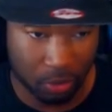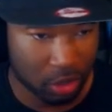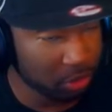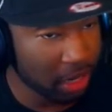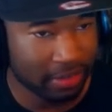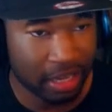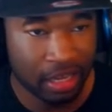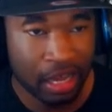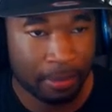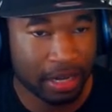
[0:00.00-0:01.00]
Once you have that,
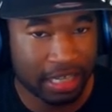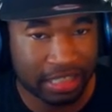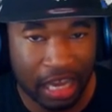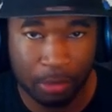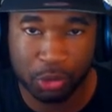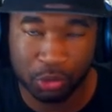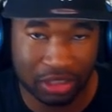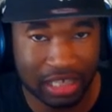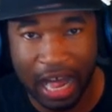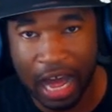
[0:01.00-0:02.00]
because it helps you
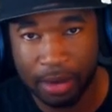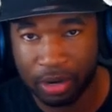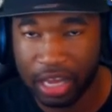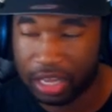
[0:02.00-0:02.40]
slide, bro.